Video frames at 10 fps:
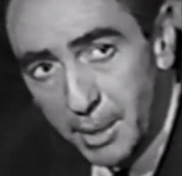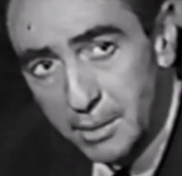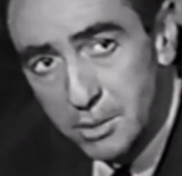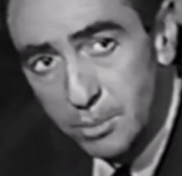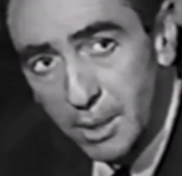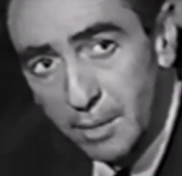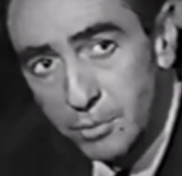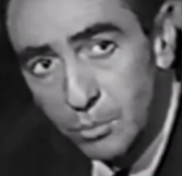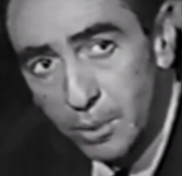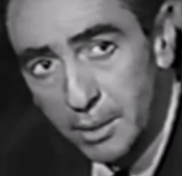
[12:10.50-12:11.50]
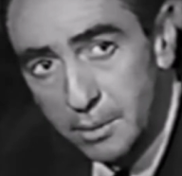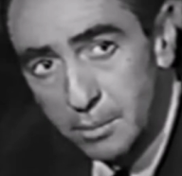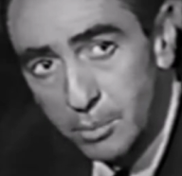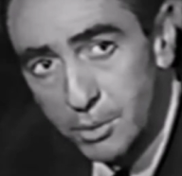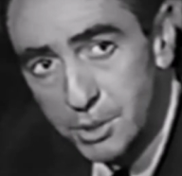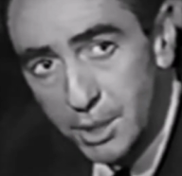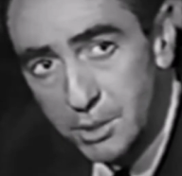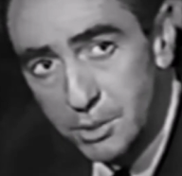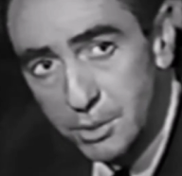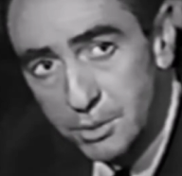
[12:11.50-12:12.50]
The patents will have to wait. The boy's
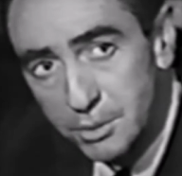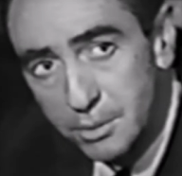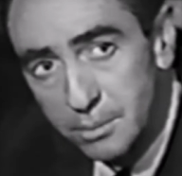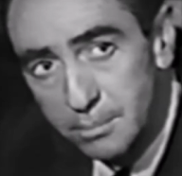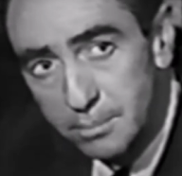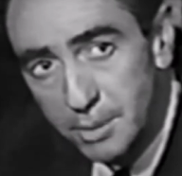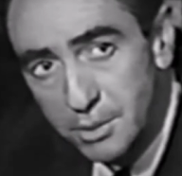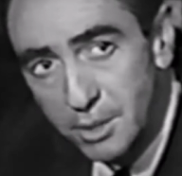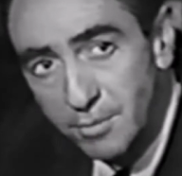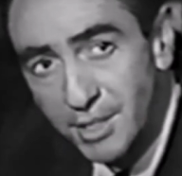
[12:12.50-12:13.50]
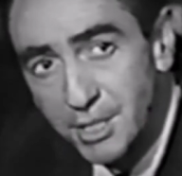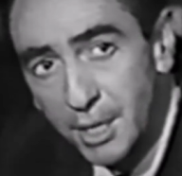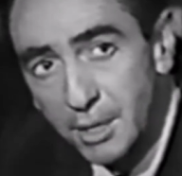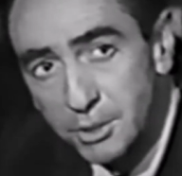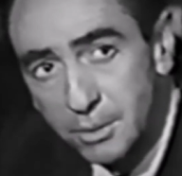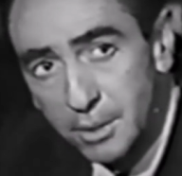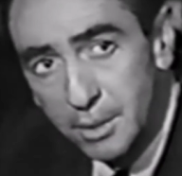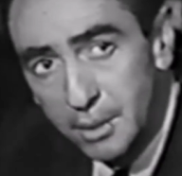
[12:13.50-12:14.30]
case is urgent. There's an investigation.